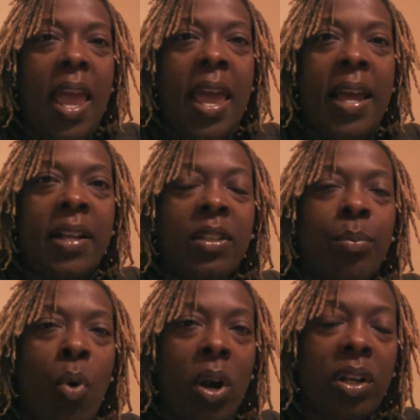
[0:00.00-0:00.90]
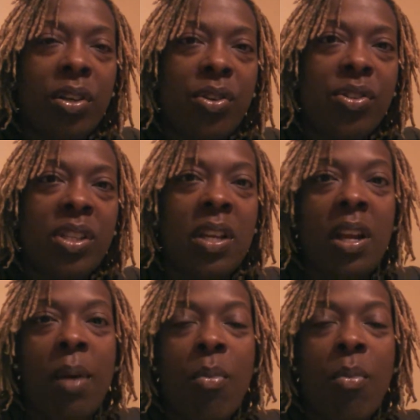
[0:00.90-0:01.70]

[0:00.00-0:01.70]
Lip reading: as marketers, internet